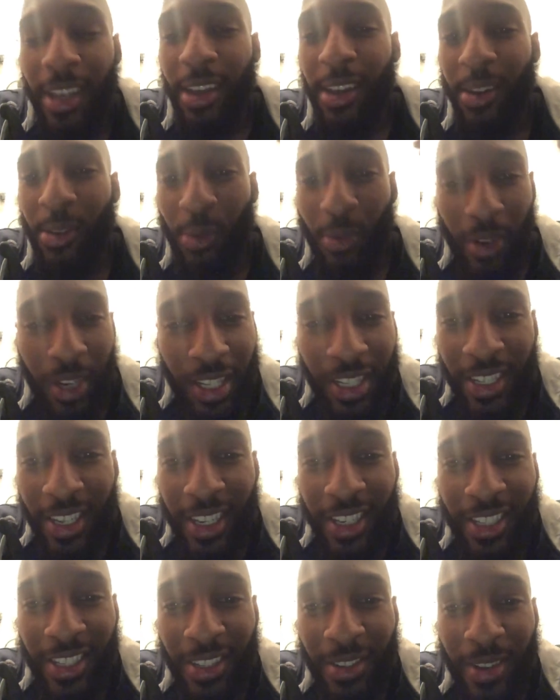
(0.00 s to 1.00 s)
What are you
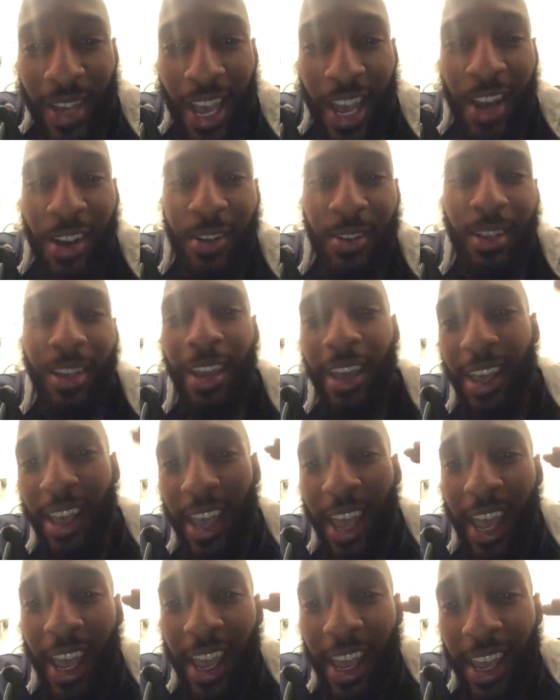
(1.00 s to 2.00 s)
gonna do now?
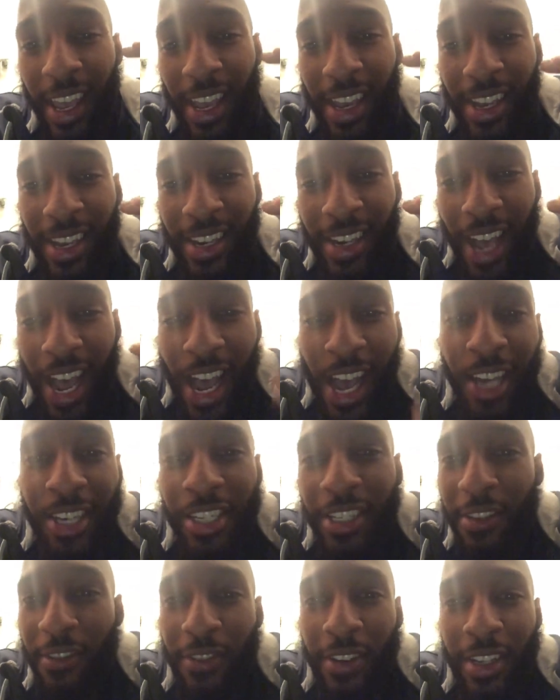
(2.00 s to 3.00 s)
And how do
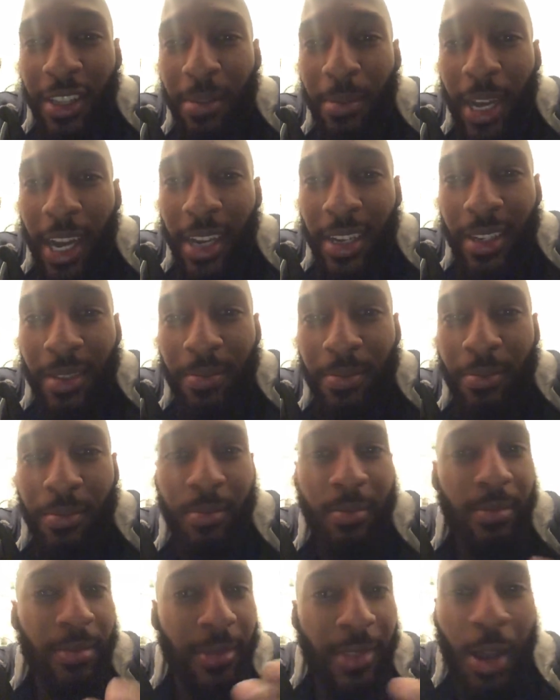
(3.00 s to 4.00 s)
you feel about it?
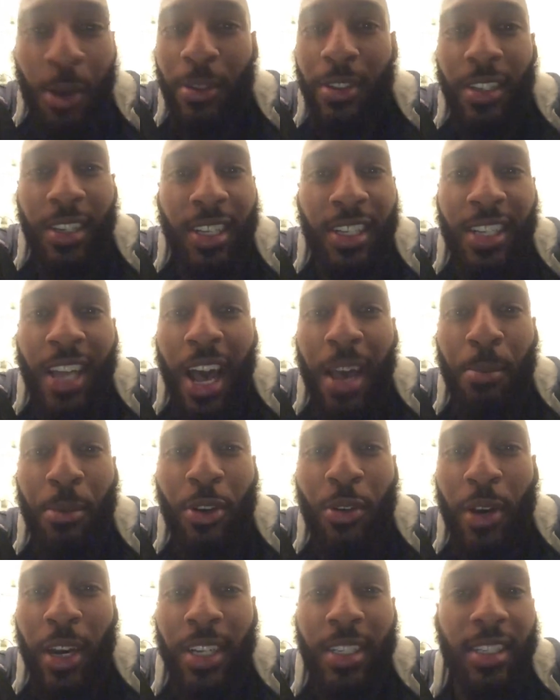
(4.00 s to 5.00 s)
Those are the type of
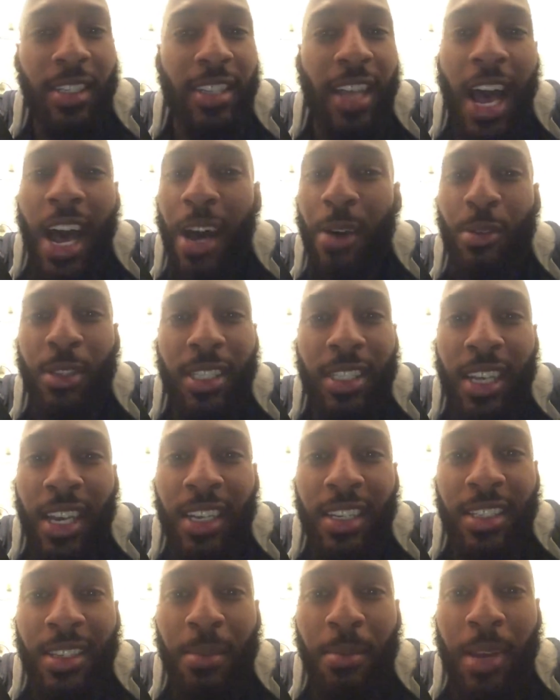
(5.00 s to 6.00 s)
questions I would say
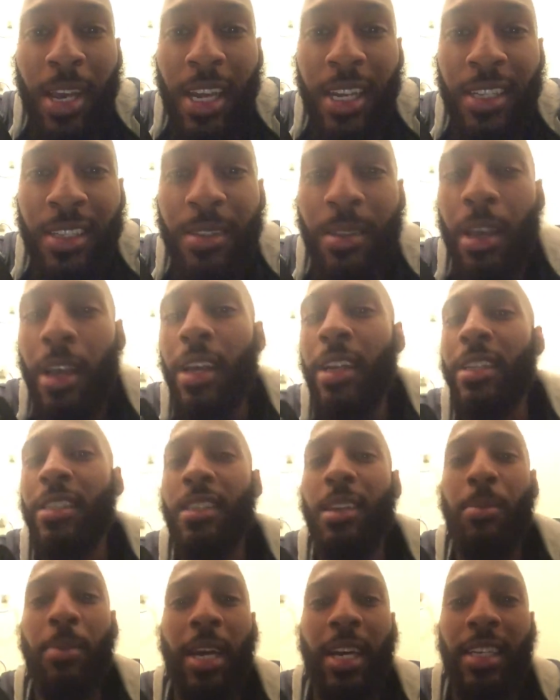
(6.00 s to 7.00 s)
to somebody,
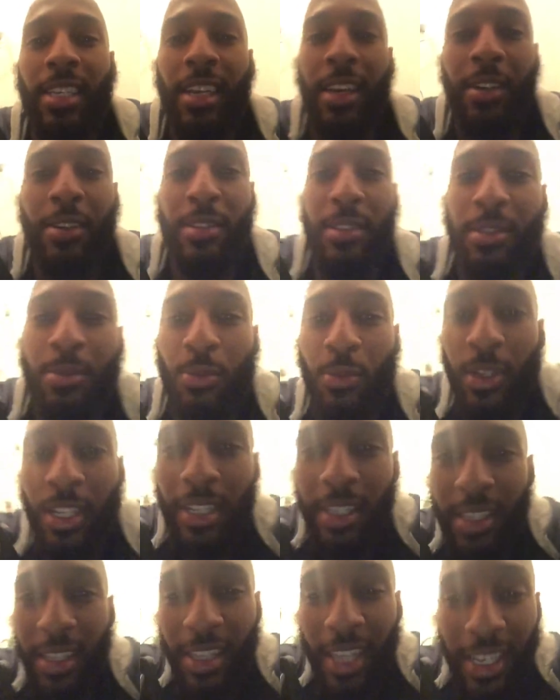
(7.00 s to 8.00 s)
somebody else
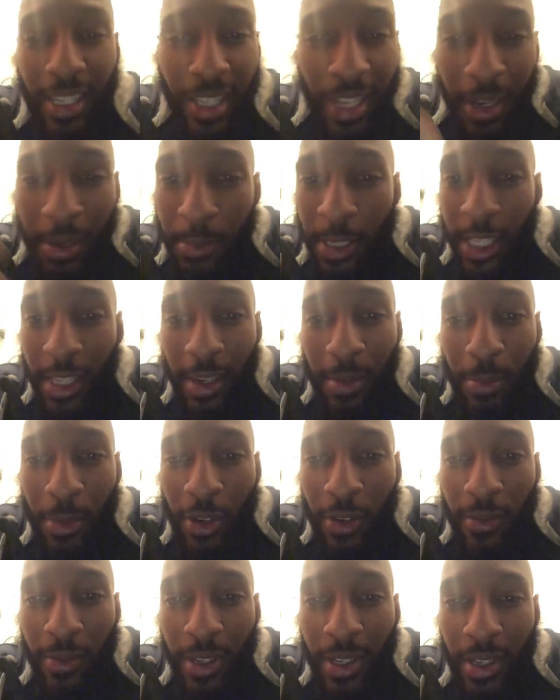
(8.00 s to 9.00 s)
when they tell me they're
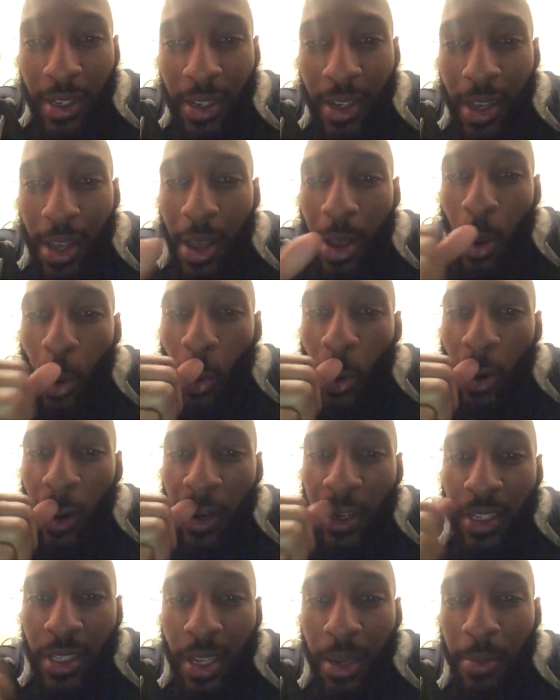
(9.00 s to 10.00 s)
moving,
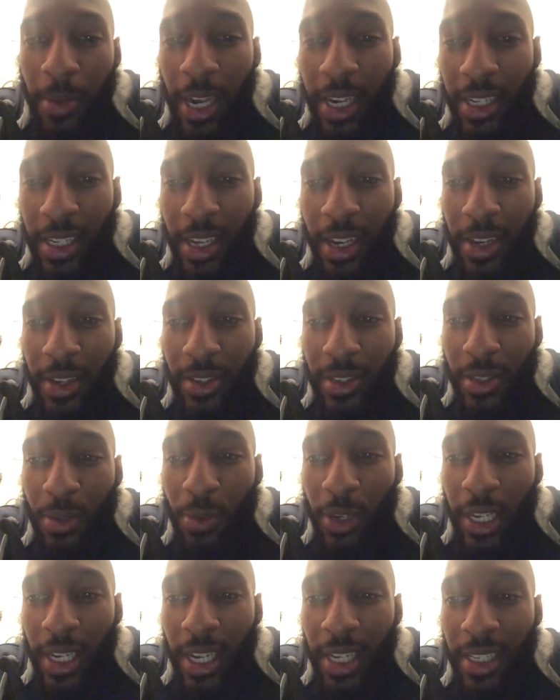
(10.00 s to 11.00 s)
or somebody else
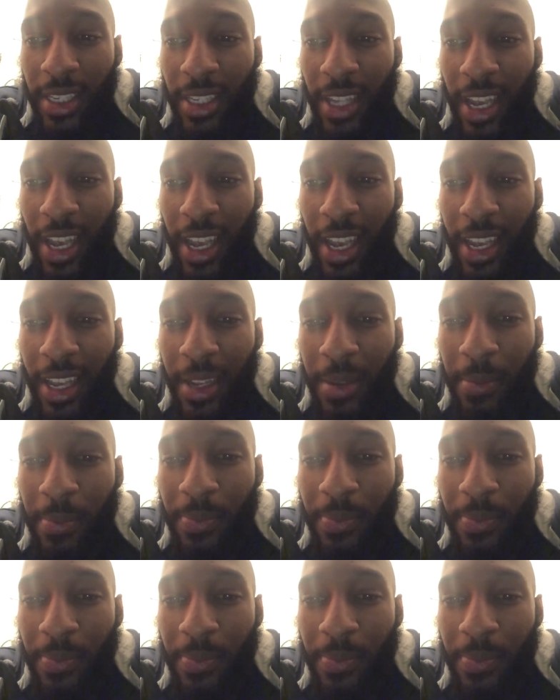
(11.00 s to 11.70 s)
when they say